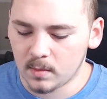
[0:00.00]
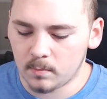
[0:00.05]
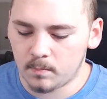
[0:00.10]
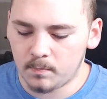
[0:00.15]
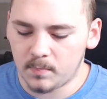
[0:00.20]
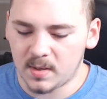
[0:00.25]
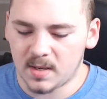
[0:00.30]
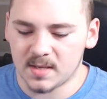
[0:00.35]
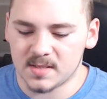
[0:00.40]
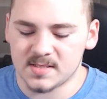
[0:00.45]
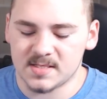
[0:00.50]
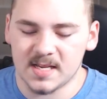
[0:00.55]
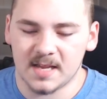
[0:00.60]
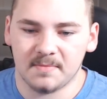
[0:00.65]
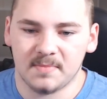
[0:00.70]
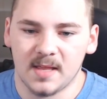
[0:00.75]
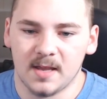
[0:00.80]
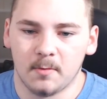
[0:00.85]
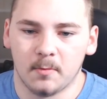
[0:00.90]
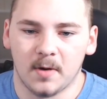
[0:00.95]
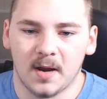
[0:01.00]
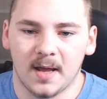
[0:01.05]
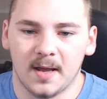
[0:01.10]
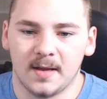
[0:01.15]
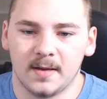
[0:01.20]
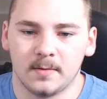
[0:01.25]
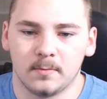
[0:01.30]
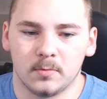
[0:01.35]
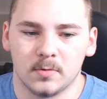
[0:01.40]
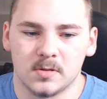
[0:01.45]
Because same thing when
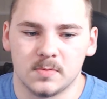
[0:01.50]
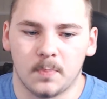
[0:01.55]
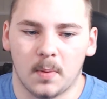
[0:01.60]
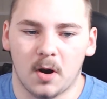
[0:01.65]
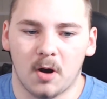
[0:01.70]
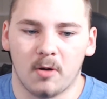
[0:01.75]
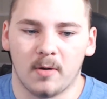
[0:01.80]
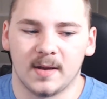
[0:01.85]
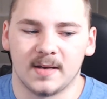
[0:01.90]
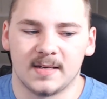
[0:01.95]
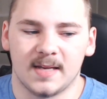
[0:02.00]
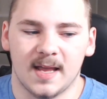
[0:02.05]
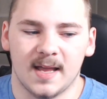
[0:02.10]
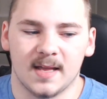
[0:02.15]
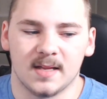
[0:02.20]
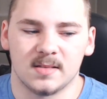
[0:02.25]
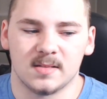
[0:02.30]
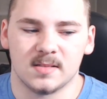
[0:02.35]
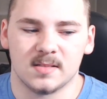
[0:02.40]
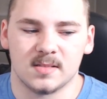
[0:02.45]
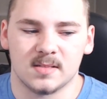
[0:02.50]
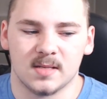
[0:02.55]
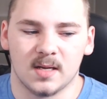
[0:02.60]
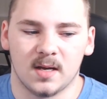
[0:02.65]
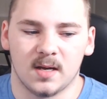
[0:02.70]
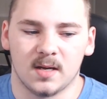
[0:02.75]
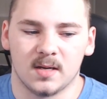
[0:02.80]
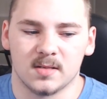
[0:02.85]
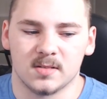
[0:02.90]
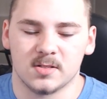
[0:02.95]
I was borrowing Dan's
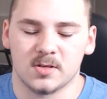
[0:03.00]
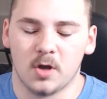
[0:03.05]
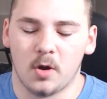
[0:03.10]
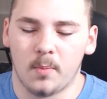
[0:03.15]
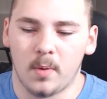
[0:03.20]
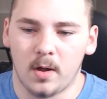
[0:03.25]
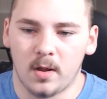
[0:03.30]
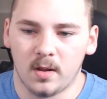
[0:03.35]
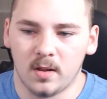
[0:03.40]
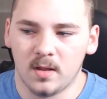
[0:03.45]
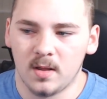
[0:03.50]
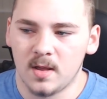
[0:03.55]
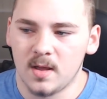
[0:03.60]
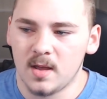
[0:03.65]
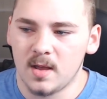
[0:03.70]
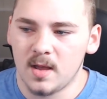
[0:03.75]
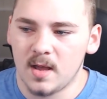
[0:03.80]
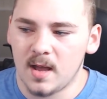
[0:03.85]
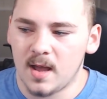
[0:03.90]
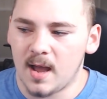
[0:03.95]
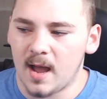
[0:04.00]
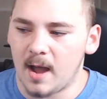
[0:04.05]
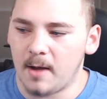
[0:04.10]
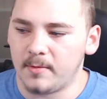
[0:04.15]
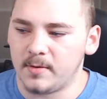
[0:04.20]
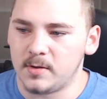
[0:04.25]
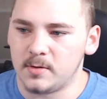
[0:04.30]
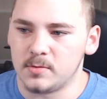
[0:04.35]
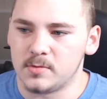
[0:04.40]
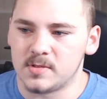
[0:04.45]
snowball, I
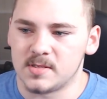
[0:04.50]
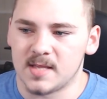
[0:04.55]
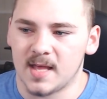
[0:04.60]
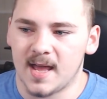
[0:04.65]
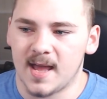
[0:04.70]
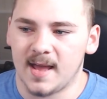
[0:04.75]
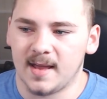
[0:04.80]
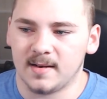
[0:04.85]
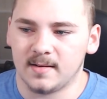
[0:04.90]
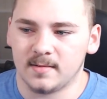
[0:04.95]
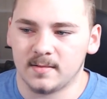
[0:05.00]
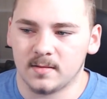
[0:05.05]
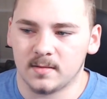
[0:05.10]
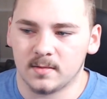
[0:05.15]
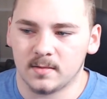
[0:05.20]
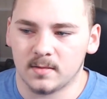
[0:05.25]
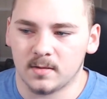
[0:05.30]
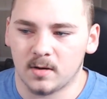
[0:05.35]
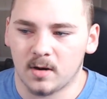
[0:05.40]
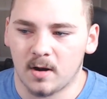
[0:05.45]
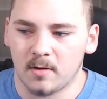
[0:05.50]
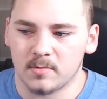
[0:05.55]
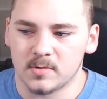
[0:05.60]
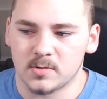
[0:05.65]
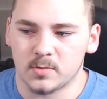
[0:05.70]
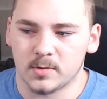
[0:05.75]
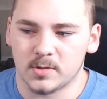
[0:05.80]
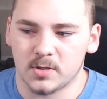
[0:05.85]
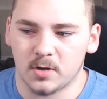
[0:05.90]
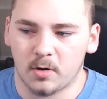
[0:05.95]
would use that, or I would
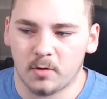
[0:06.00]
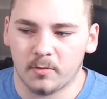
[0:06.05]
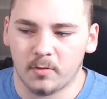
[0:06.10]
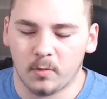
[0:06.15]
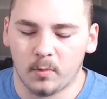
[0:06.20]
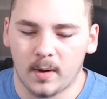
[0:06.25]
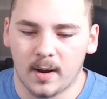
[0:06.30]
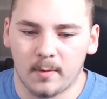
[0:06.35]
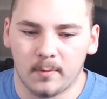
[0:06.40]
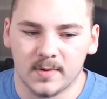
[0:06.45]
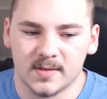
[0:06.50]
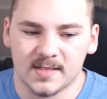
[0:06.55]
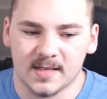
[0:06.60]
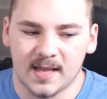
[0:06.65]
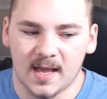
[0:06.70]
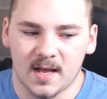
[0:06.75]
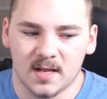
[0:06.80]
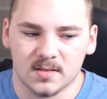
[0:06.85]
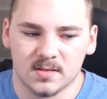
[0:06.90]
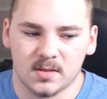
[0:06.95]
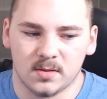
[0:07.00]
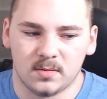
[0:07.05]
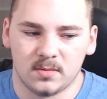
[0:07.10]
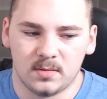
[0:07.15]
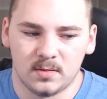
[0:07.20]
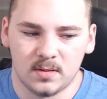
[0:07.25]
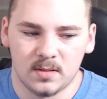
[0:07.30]
switch over when I went to council.